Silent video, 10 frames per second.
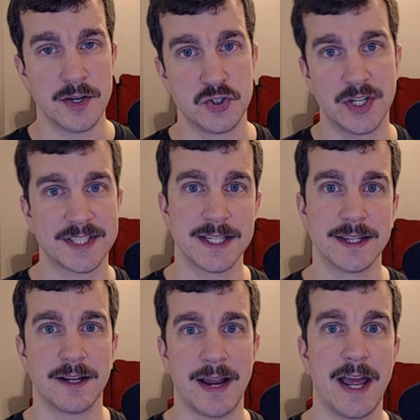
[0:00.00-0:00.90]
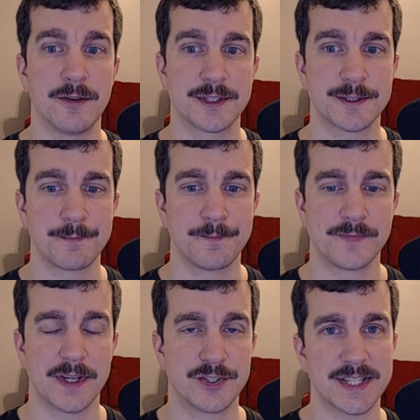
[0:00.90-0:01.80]
just in
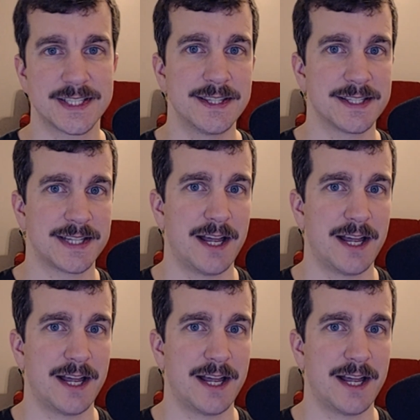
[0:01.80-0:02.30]
this